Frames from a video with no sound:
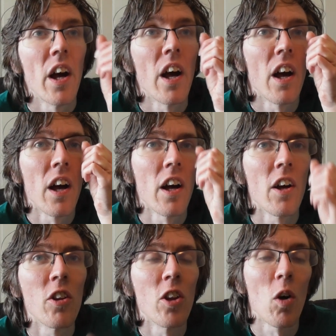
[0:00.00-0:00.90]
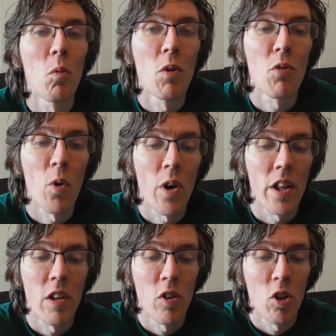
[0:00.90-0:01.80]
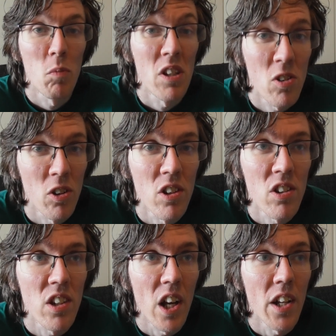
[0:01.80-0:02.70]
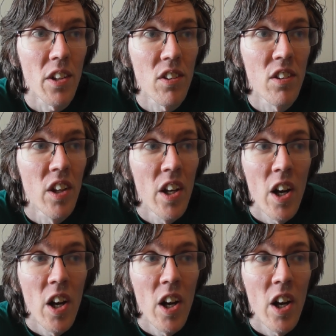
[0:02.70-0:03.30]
Now, before anyone misunderstands,